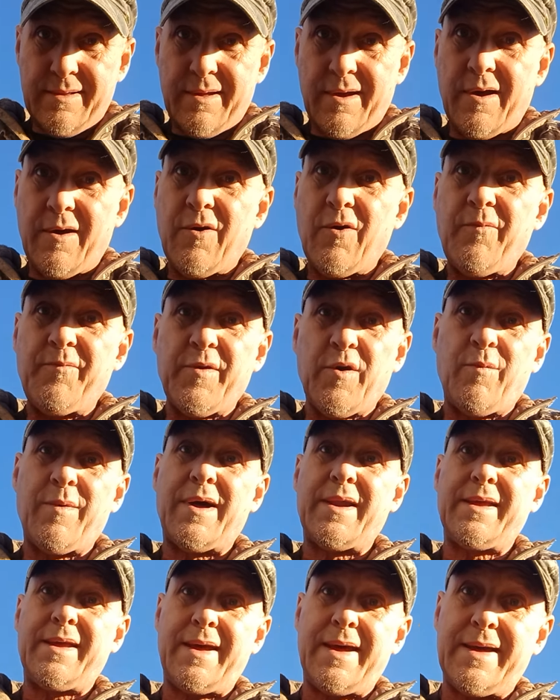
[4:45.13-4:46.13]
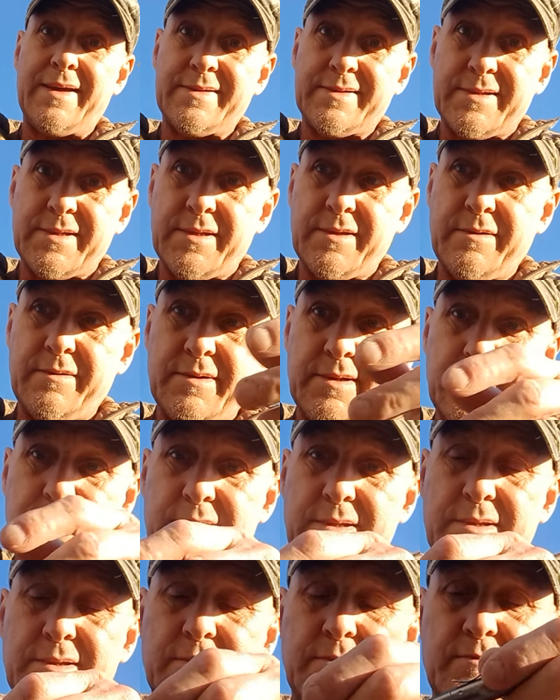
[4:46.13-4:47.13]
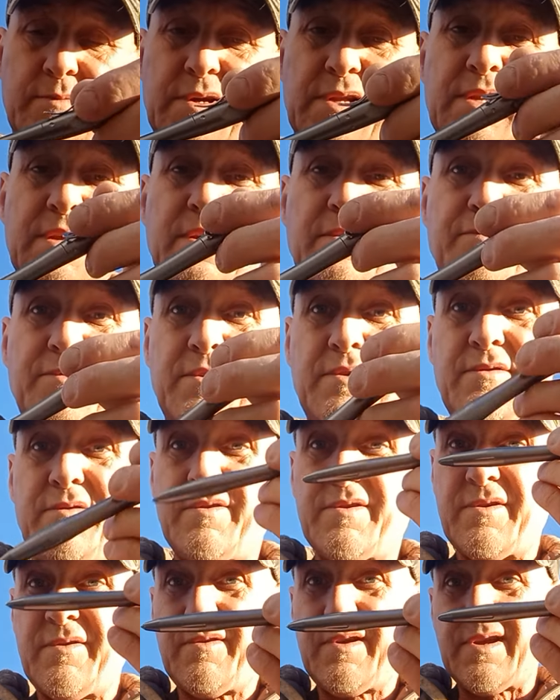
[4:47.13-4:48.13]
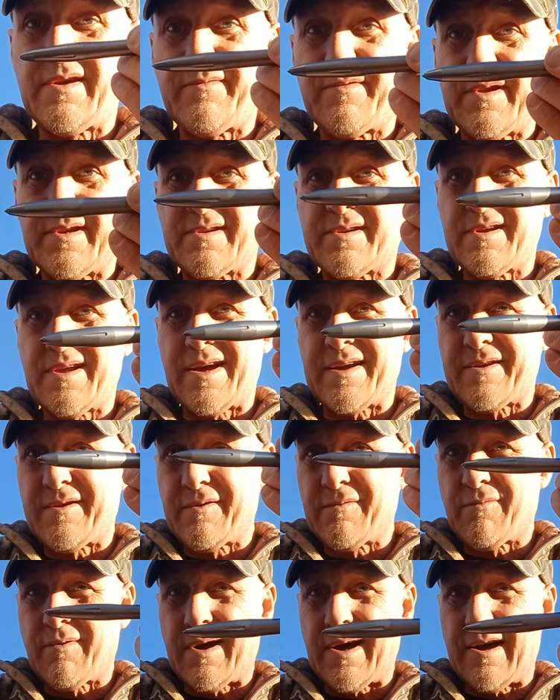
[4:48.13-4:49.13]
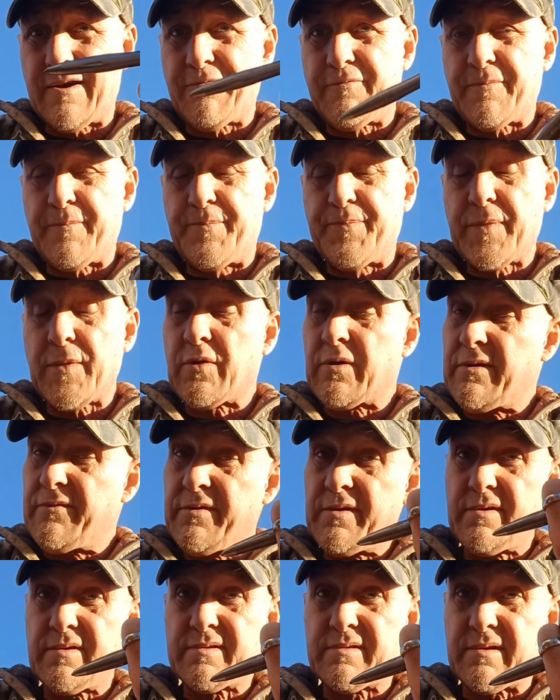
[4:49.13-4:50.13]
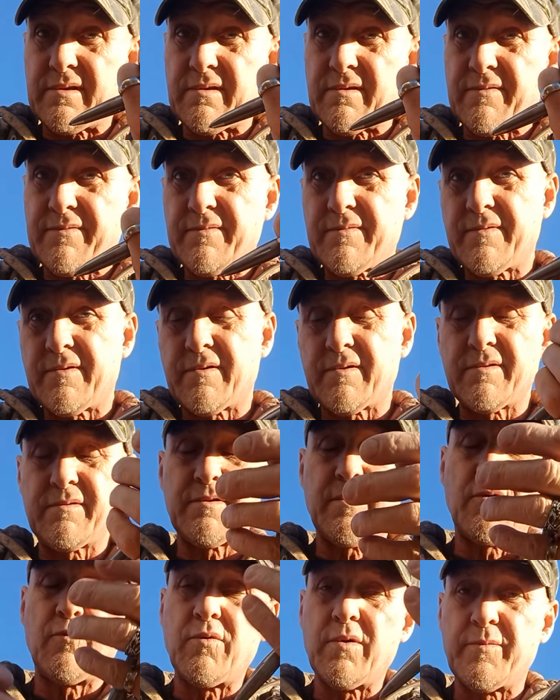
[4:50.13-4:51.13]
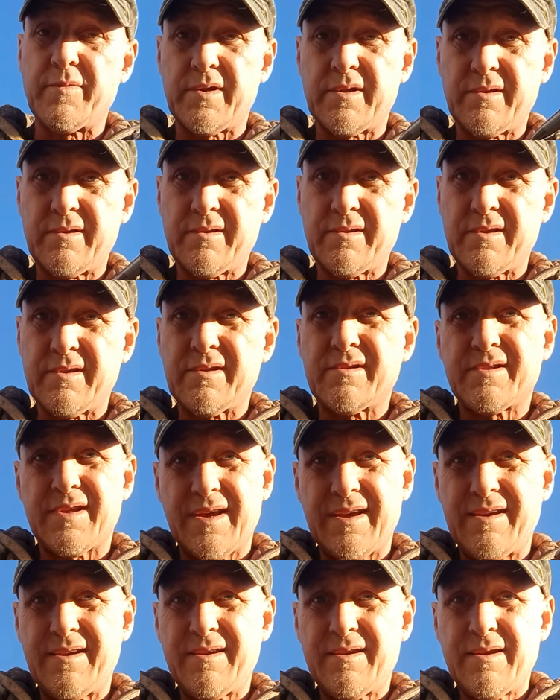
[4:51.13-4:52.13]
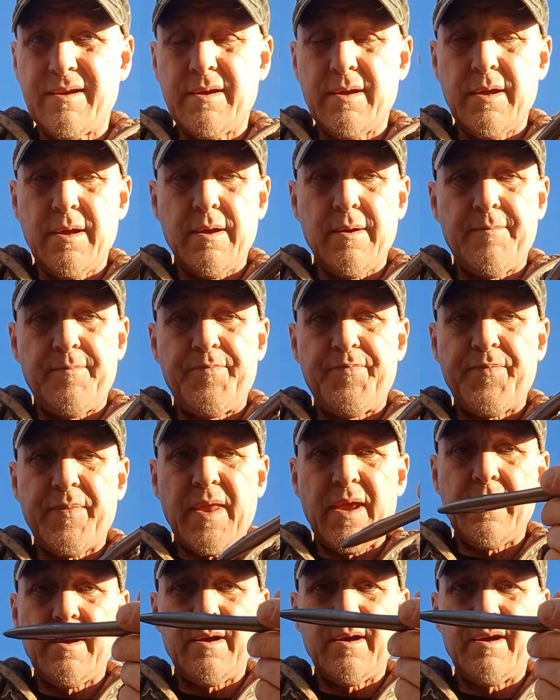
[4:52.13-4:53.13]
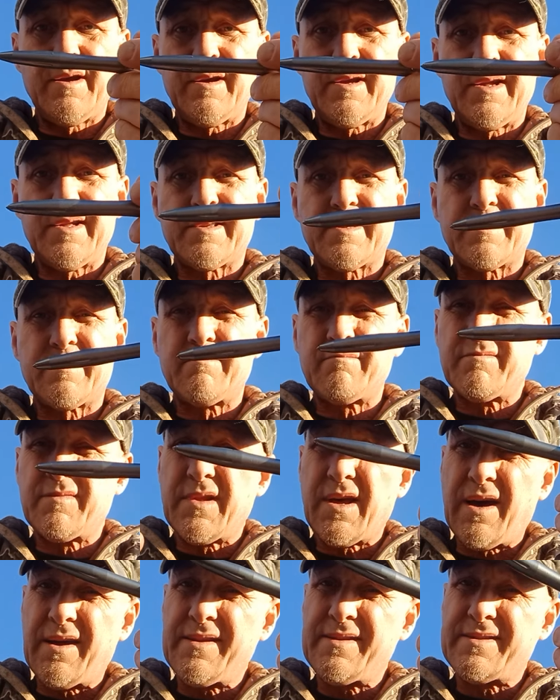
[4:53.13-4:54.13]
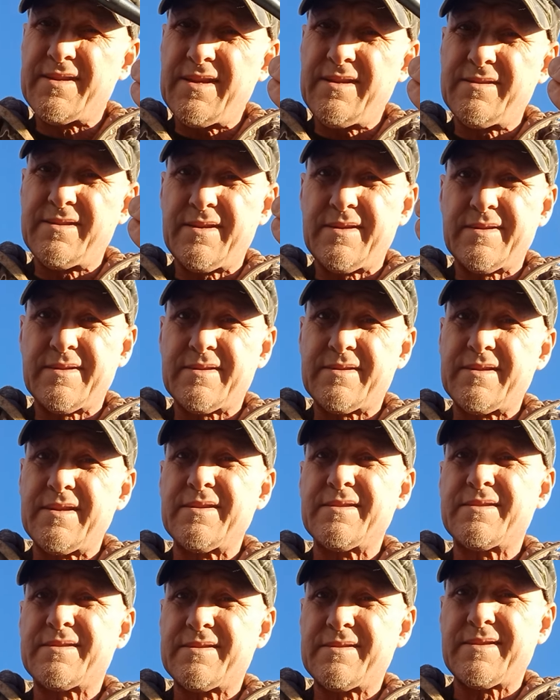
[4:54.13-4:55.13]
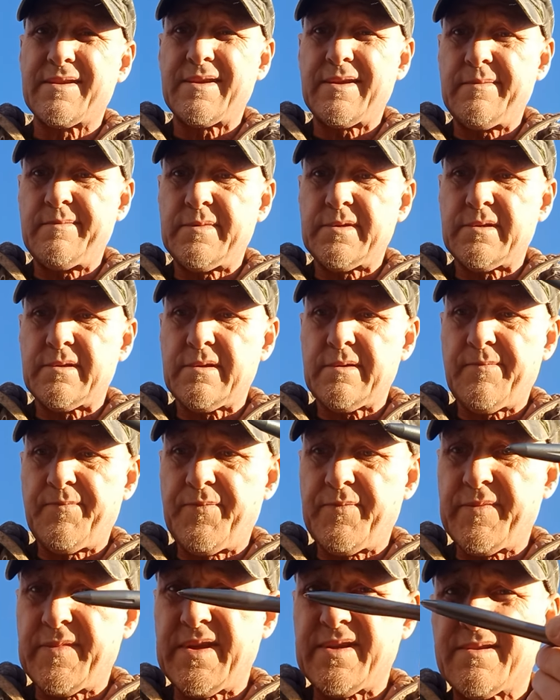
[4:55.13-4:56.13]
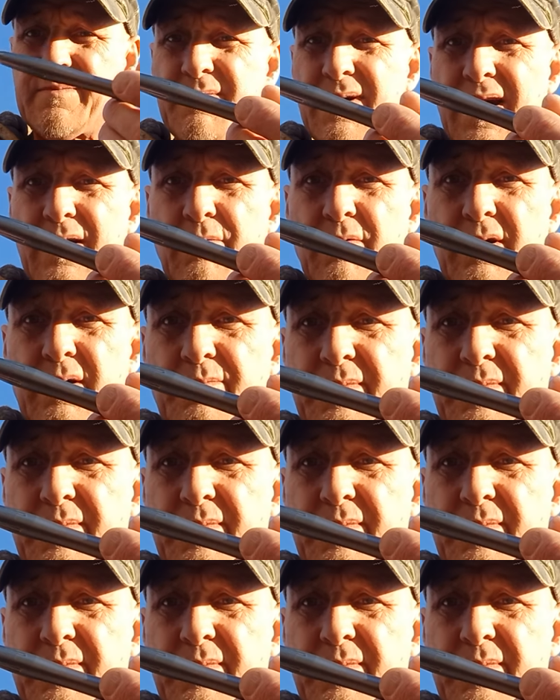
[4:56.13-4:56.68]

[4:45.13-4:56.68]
I hope nobody has to do it. But if you do give this to like your wife or even yourself or a woman, say, it's not as easy as it seems. This might work